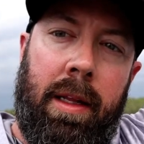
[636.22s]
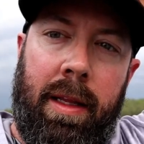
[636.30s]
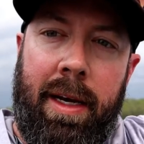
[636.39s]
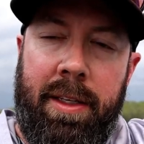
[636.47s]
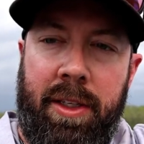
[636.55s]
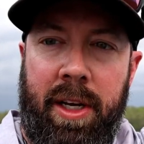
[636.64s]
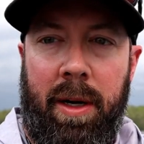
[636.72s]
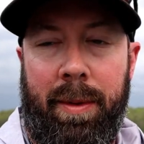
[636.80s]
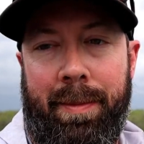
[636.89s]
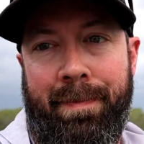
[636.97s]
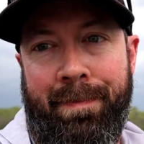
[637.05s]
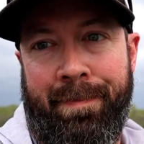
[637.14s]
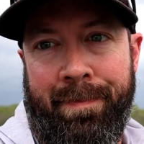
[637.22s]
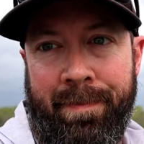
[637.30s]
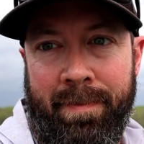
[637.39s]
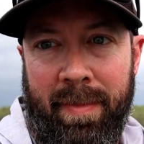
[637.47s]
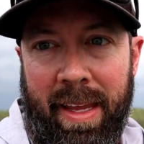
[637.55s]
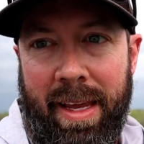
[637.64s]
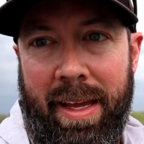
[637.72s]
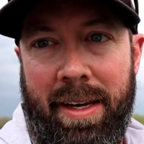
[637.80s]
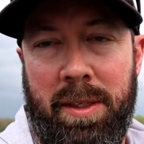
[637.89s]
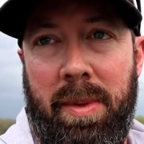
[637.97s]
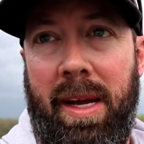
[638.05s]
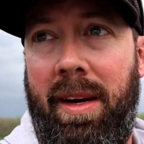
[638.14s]
ladies and gentlemen, it
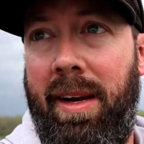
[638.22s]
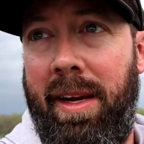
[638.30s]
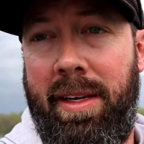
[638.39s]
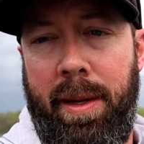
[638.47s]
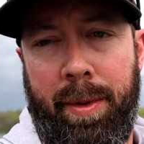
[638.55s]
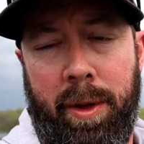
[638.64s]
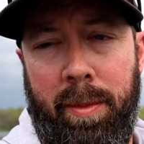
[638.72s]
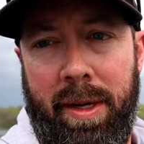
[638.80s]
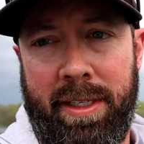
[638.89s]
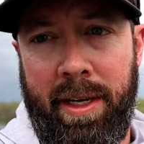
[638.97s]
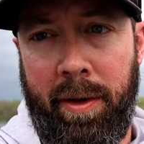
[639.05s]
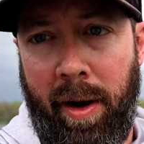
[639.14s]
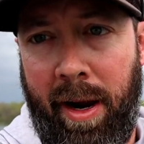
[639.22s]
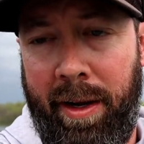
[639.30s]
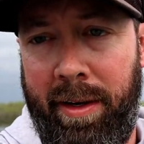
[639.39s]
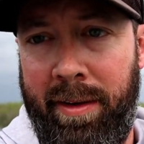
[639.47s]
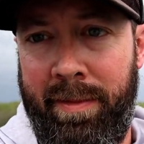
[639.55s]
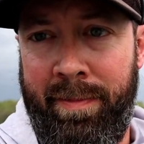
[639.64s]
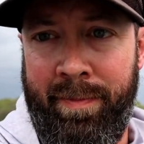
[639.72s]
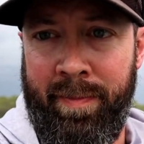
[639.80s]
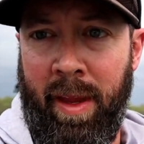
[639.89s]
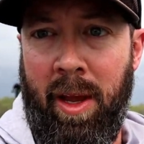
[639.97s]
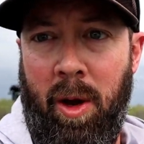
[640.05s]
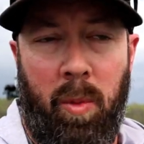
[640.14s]
has been a typical musky grind.
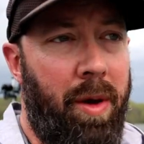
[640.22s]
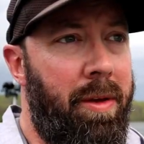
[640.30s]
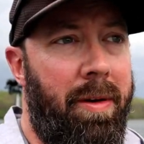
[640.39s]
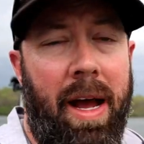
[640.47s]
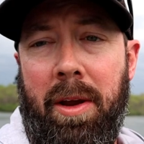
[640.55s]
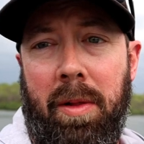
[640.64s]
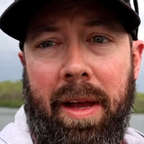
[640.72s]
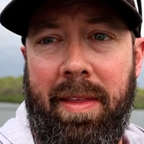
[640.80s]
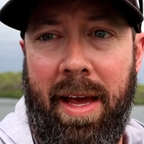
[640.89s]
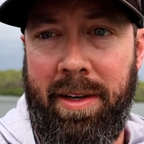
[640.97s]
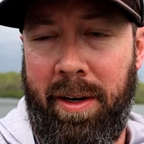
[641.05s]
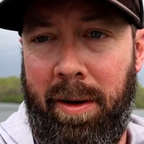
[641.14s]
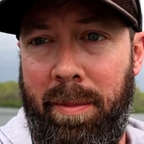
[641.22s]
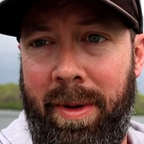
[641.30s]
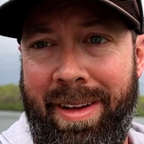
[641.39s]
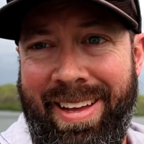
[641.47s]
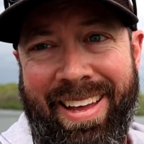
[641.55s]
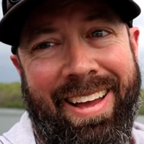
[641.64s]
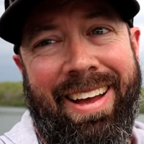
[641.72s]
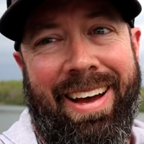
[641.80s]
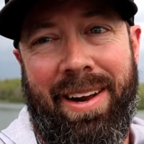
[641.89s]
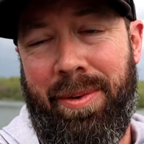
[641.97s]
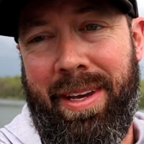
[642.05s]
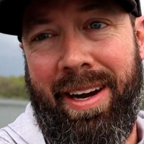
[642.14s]
Whether or not you like that term,
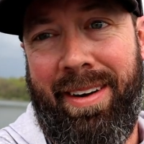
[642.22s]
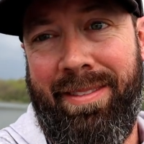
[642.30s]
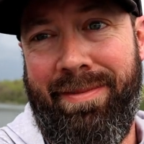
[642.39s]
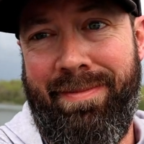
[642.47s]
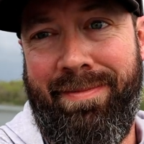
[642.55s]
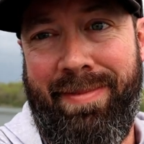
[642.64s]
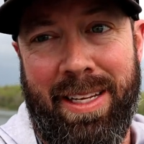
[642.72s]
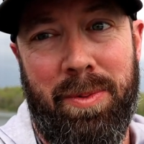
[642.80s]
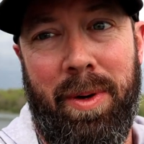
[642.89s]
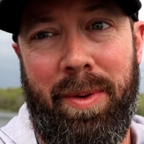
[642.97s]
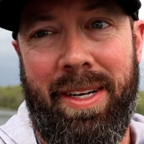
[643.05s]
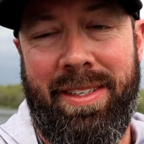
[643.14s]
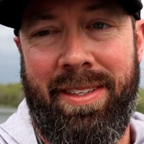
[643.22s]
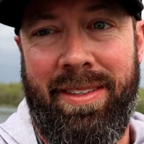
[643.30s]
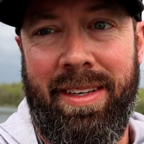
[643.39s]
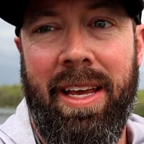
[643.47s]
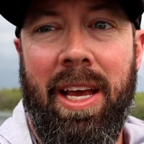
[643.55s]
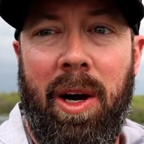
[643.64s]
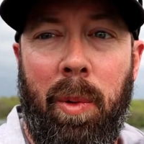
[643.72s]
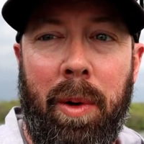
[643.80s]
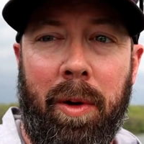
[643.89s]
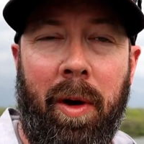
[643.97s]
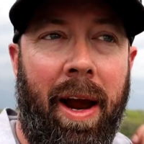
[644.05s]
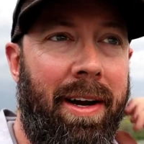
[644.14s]
I don't care. That's what it was.
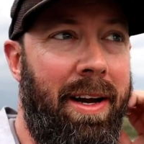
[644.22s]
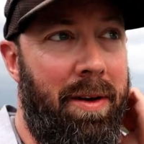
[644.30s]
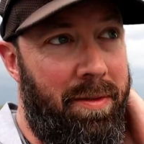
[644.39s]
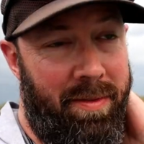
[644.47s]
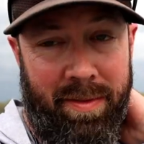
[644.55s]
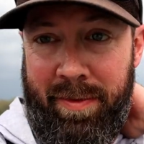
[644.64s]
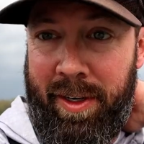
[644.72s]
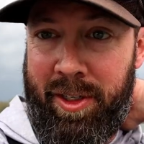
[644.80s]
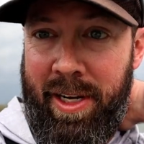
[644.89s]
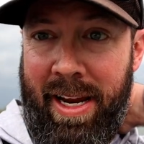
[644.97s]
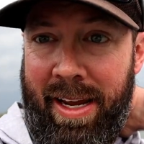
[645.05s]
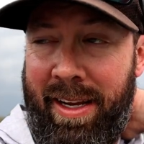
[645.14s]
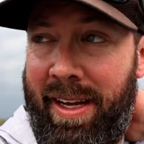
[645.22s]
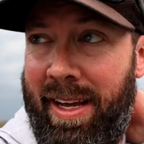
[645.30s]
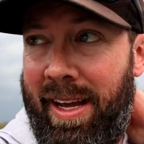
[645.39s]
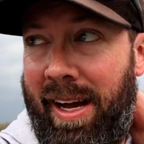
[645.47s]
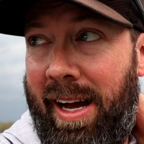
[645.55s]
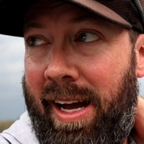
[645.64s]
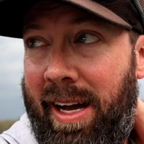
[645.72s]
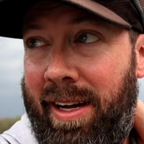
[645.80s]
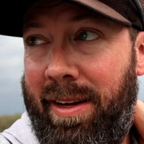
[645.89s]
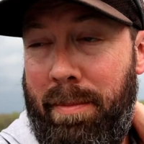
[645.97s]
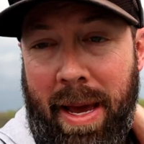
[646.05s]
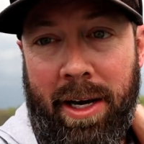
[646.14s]
We were grinding out fish today,
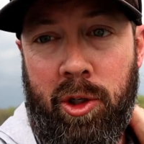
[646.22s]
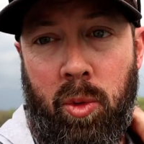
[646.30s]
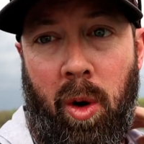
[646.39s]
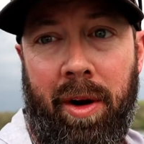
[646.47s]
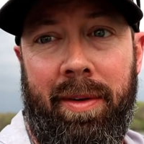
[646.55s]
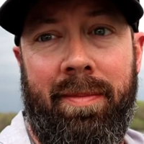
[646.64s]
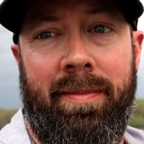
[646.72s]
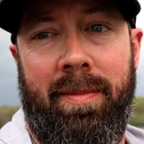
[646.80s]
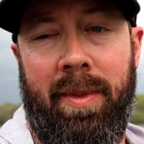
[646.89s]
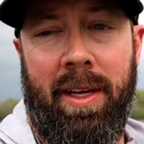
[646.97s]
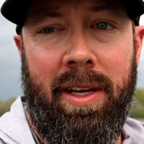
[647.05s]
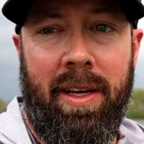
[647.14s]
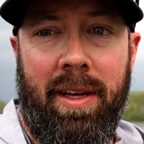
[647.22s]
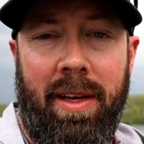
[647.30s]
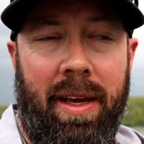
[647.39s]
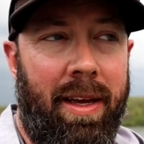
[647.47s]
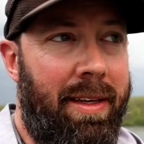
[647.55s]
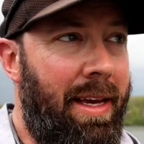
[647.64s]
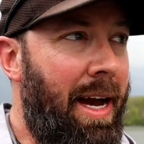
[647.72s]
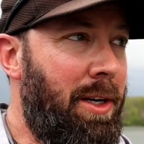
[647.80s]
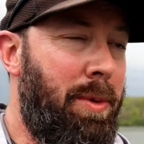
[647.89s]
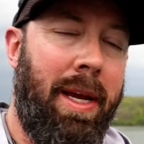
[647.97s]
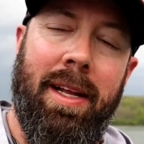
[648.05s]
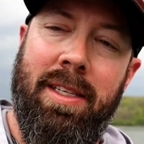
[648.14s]
uh, managed one.
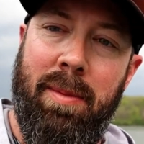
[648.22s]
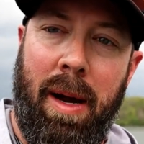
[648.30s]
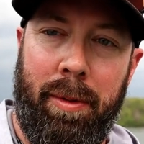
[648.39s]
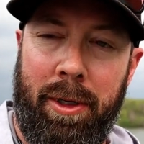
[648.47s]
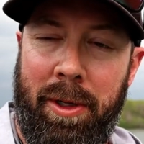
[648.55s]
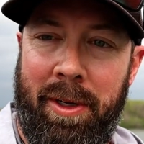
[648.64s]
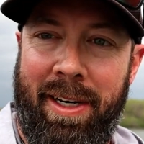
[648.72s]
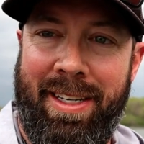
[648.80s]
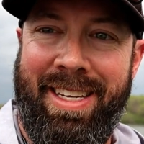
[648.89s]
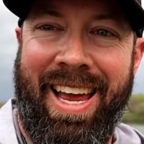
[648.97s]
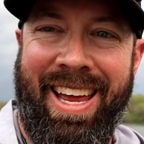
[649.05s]
Gosh, we had some opportunities.